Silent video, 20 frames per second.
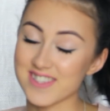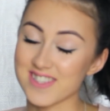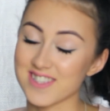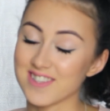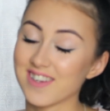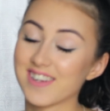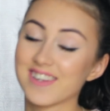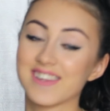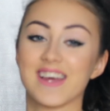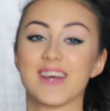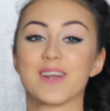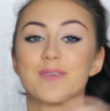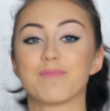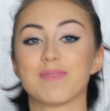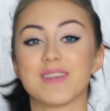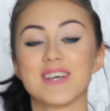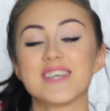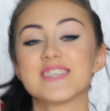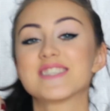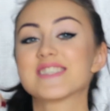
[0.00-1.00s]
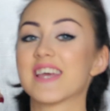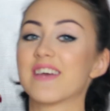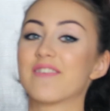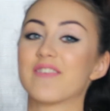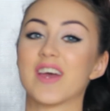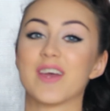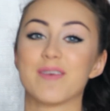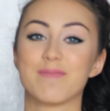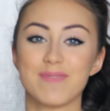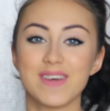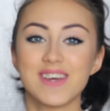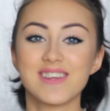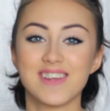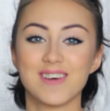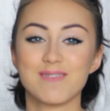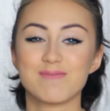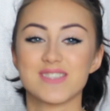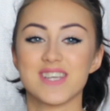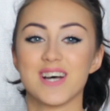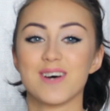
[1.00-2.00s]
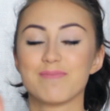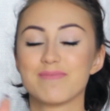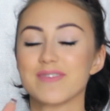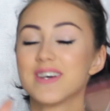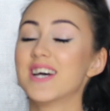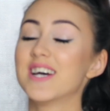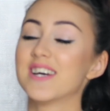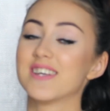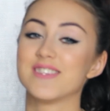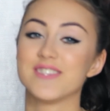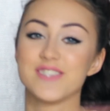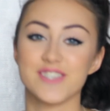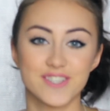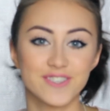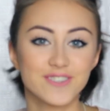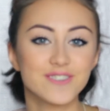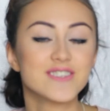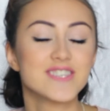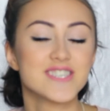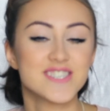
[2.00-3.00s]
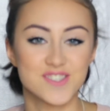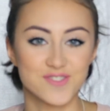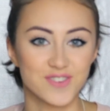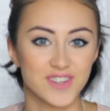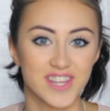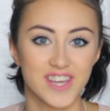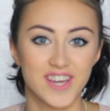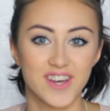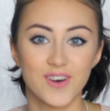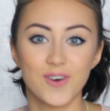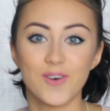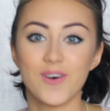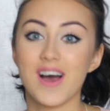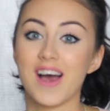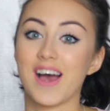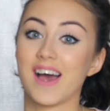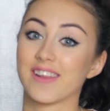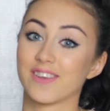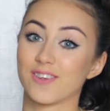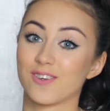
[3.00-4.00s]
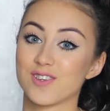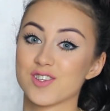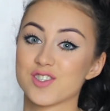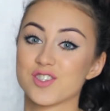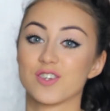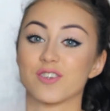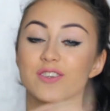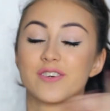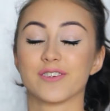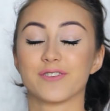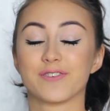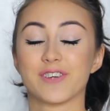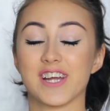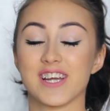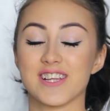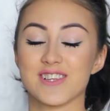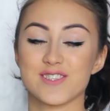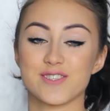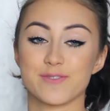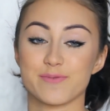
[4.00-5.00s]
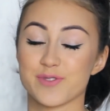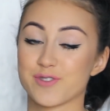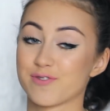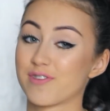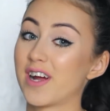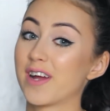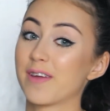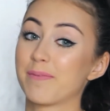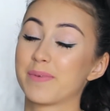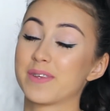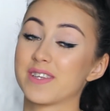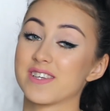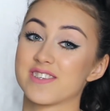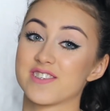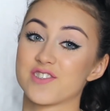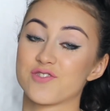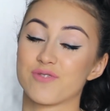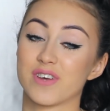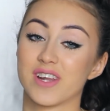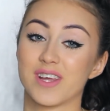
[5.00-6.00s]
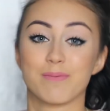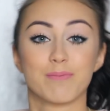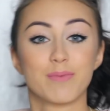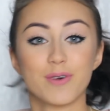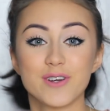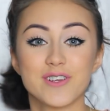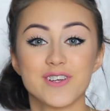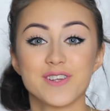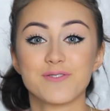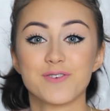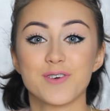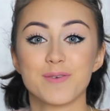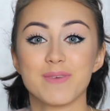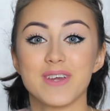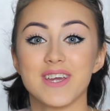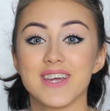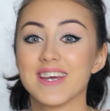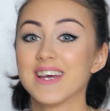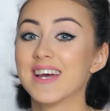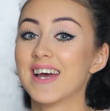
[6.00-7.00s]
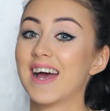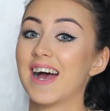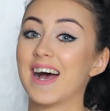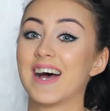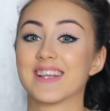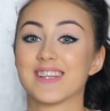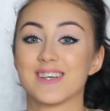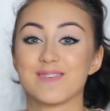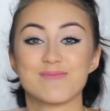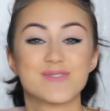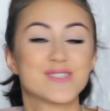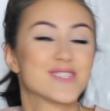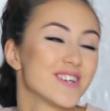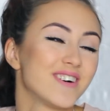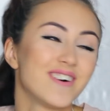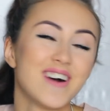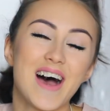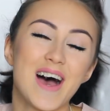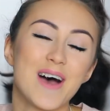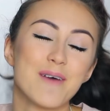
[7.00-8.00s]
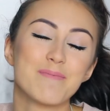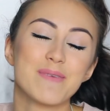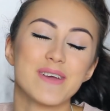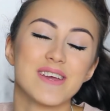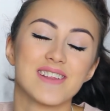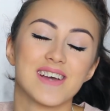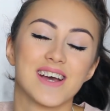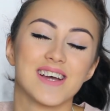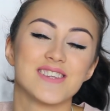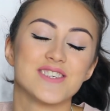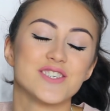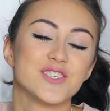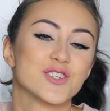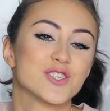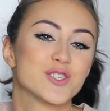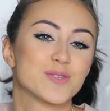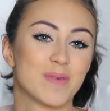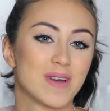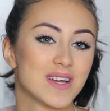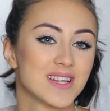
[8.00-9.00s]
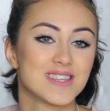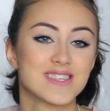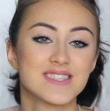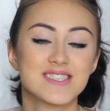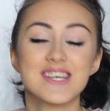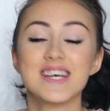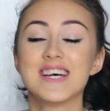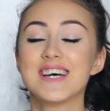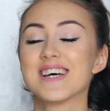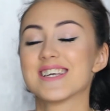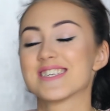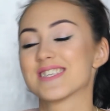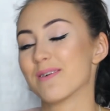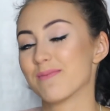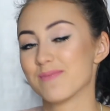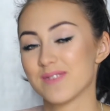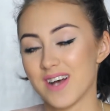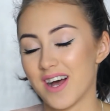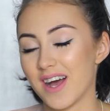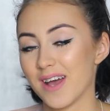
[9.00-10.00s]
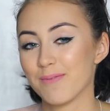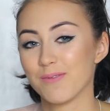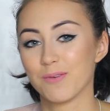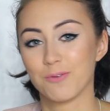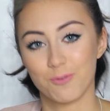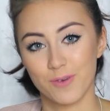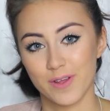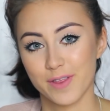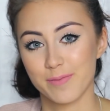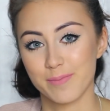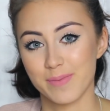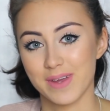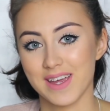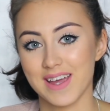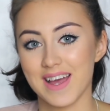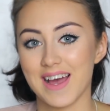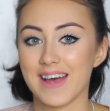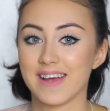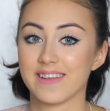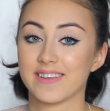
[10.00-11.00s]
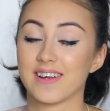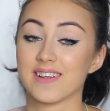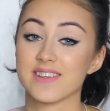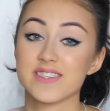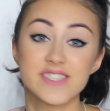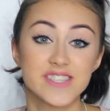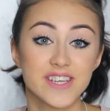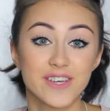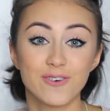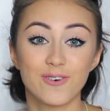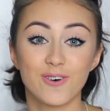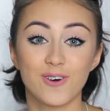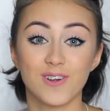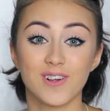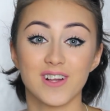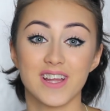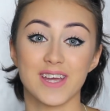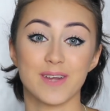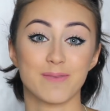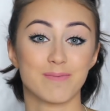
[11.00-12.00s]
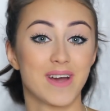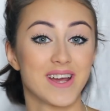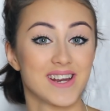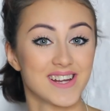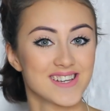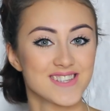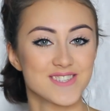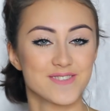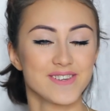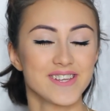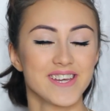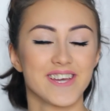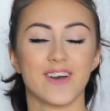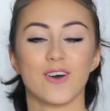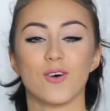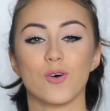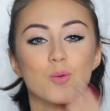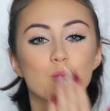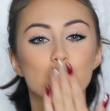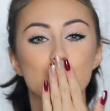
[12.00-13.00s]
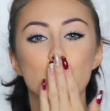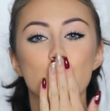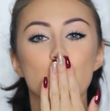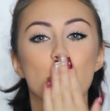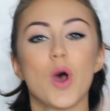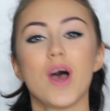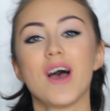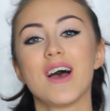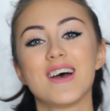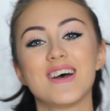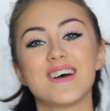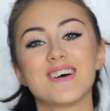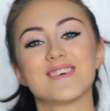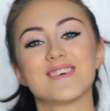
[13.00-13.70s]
this look, then please give a big thumbs up, do this video, and also don't forget to subscribe. This is really important for me, and I'm so happy that you spent some time with me, and I'll see you all in my next video. Mwah!